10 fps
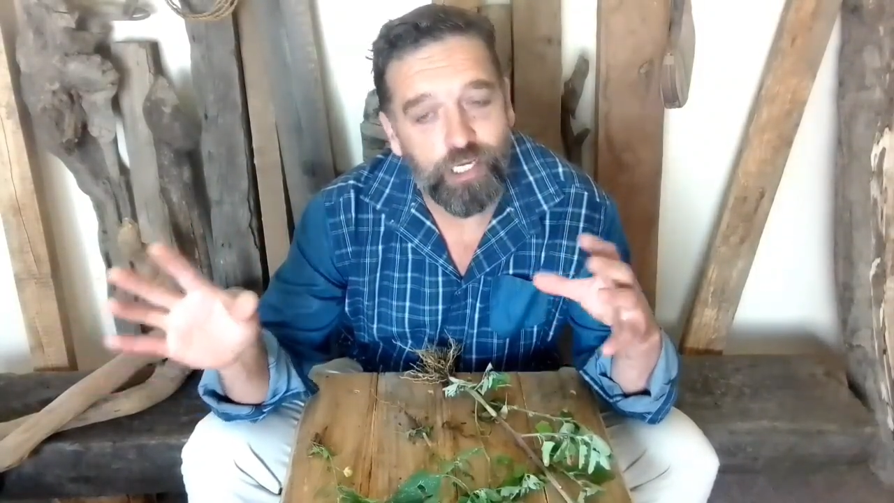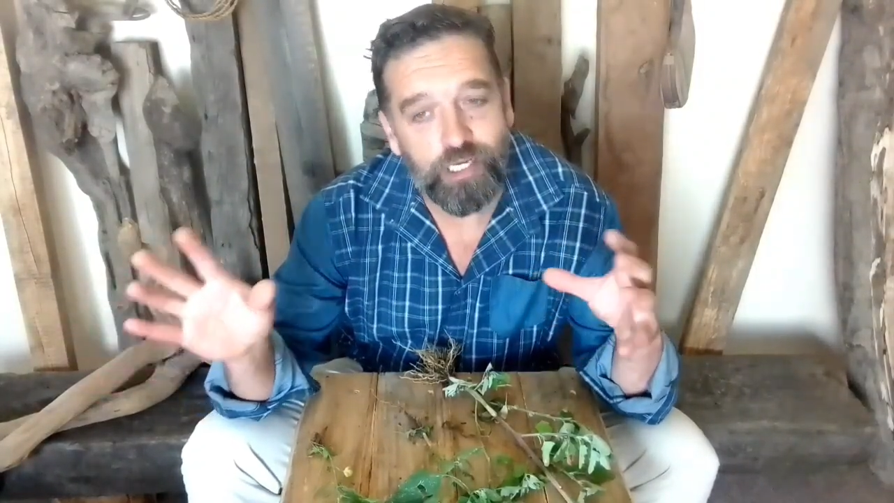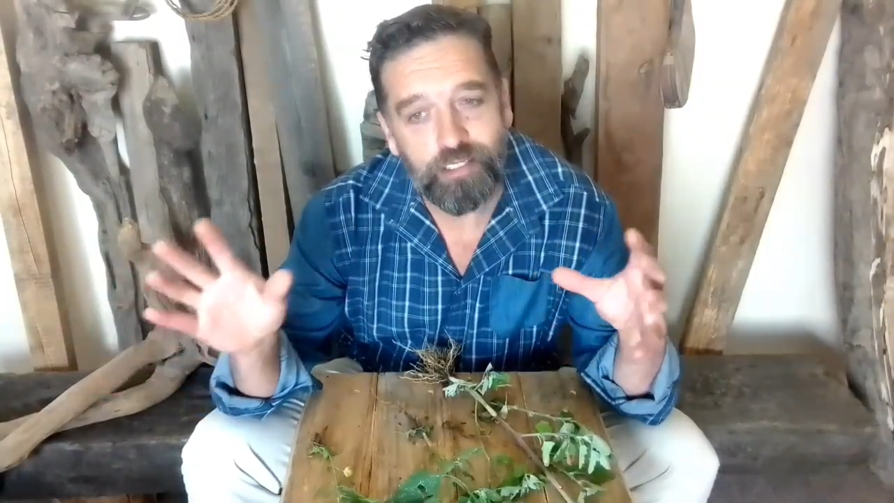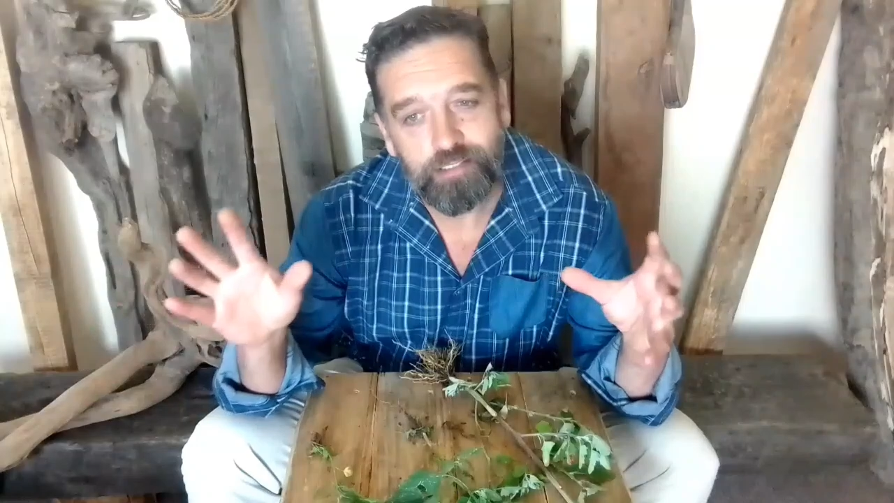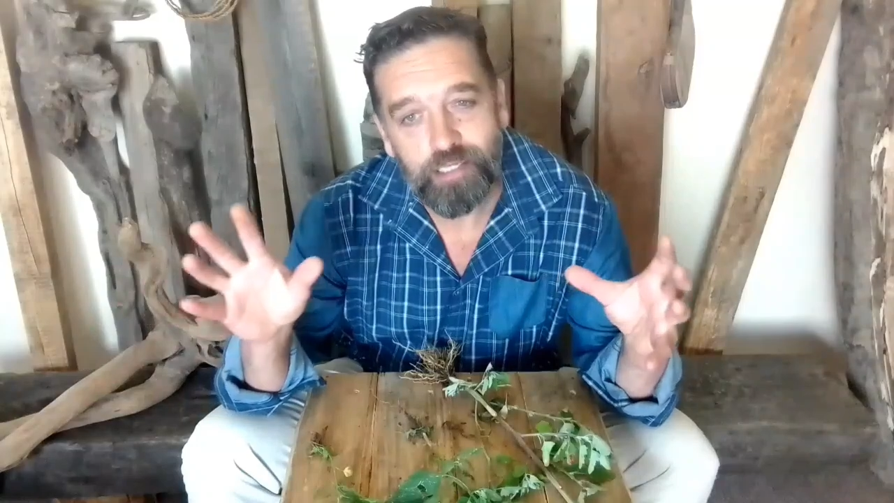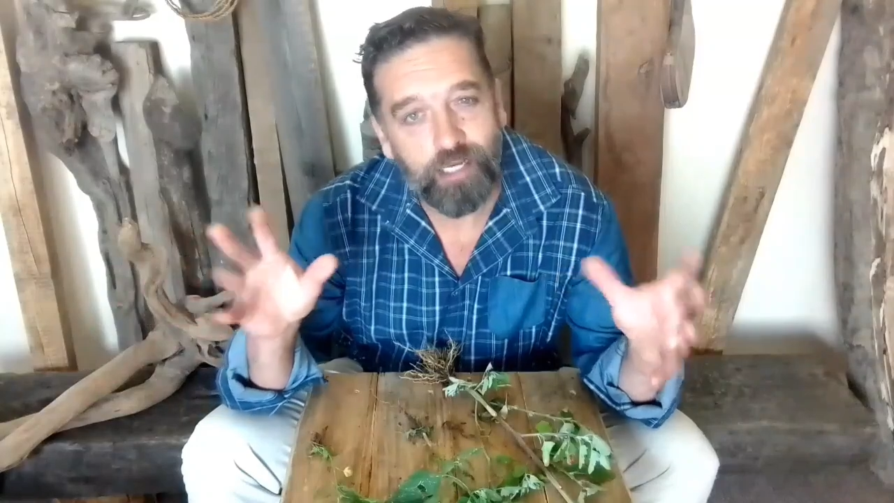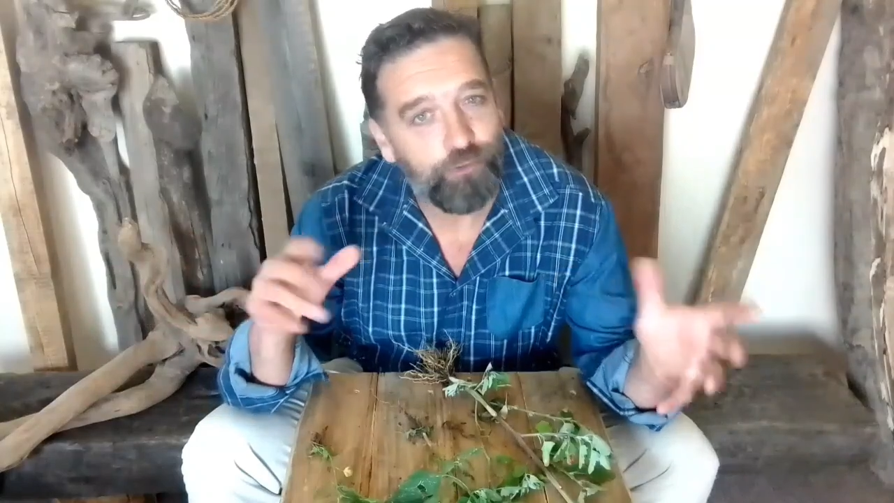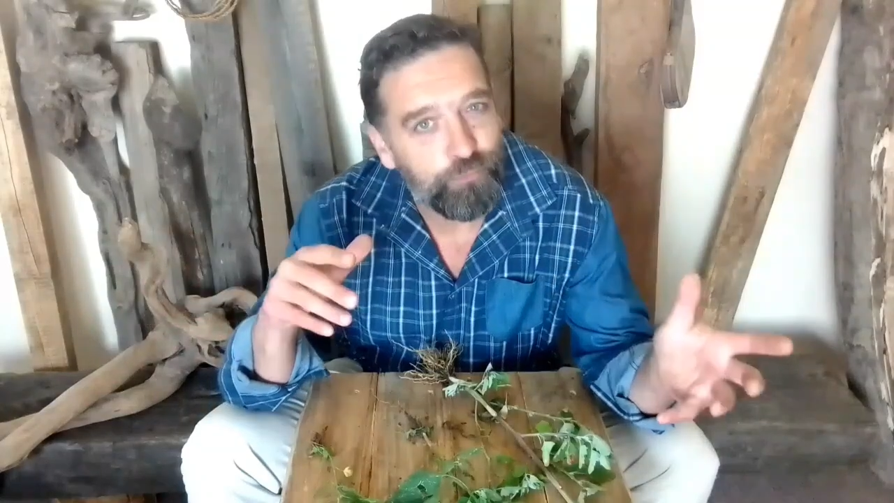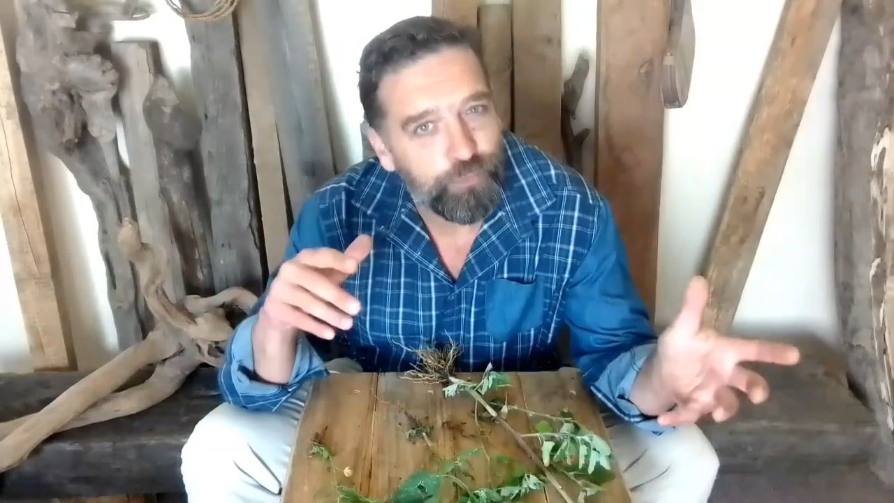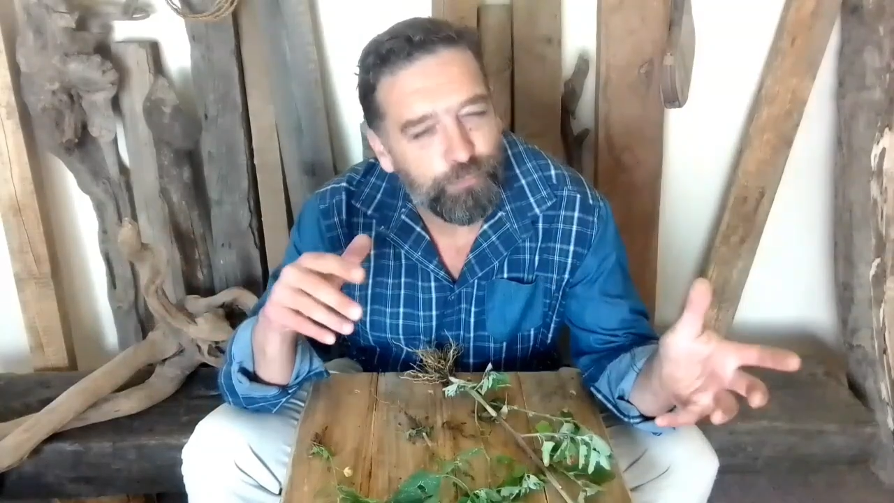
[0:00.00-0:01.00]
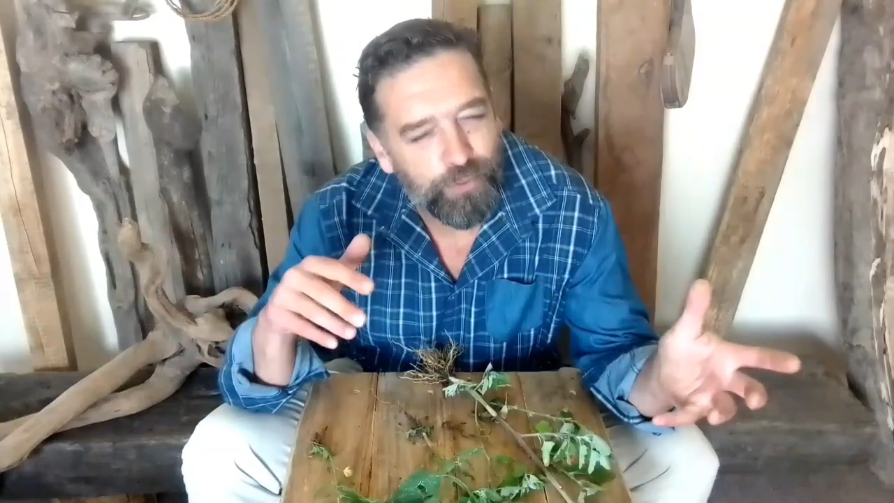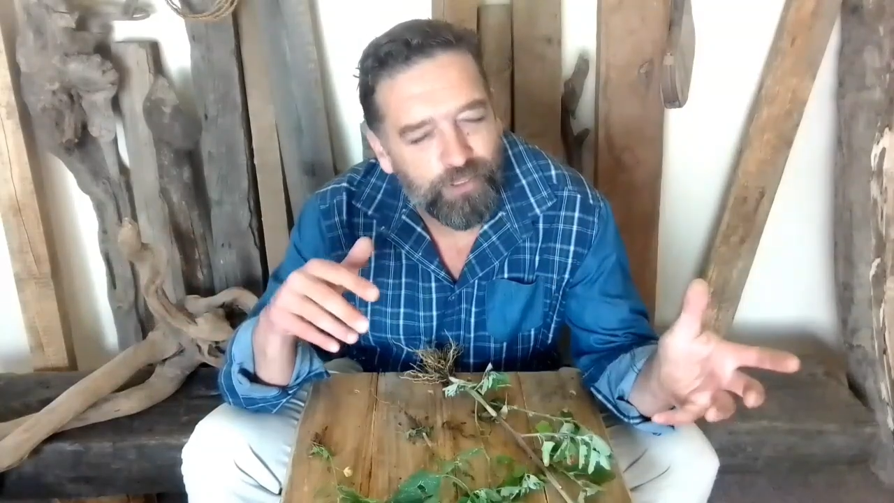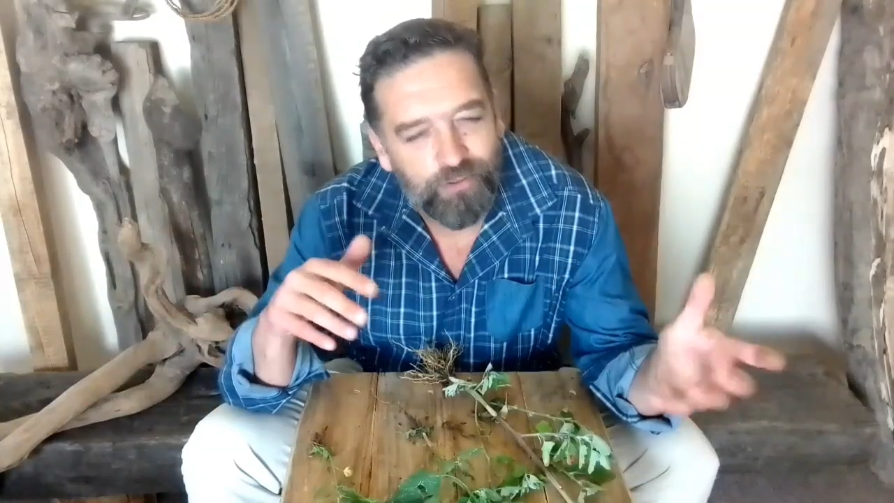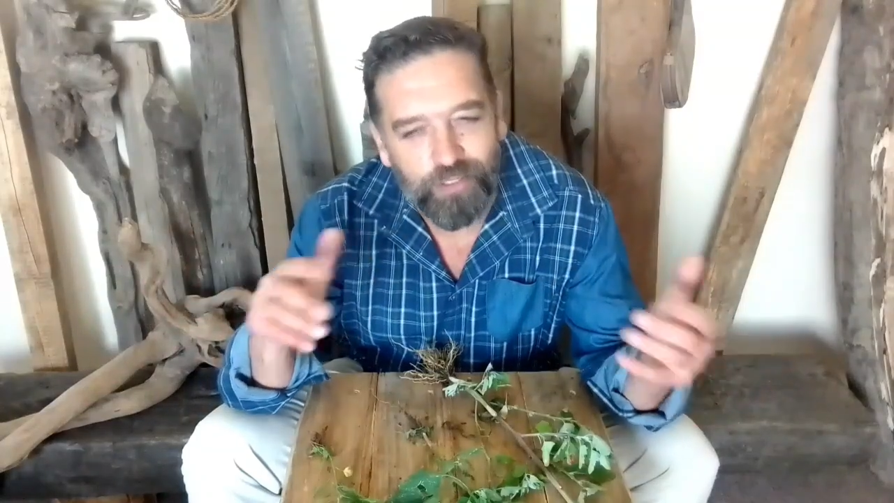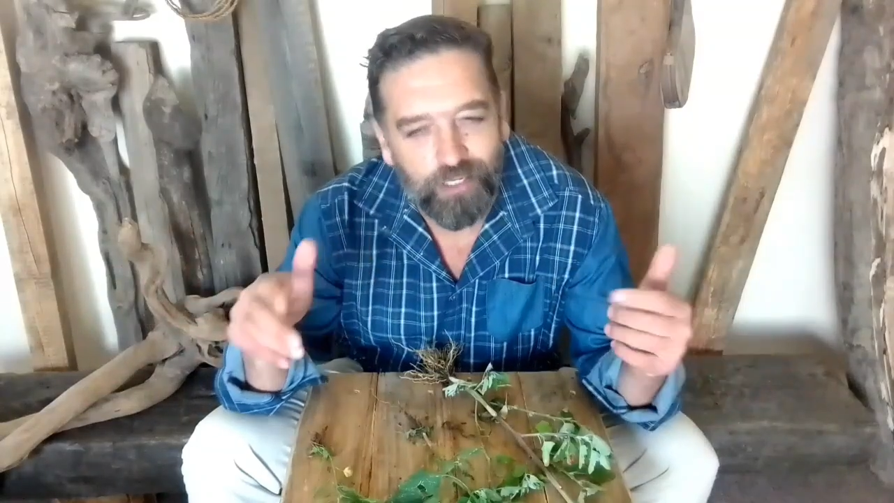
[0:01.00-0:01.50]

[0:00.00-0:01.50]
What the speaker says: and how you prepare,